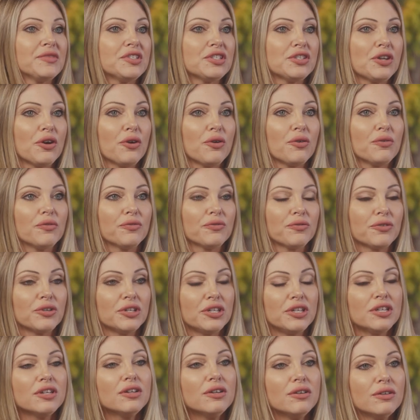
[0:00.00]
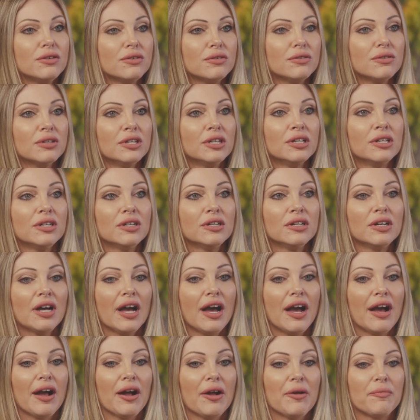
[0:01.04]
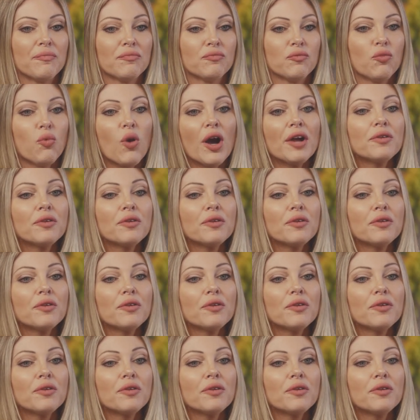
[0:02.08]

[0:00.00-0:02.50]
For so sure. for you, um,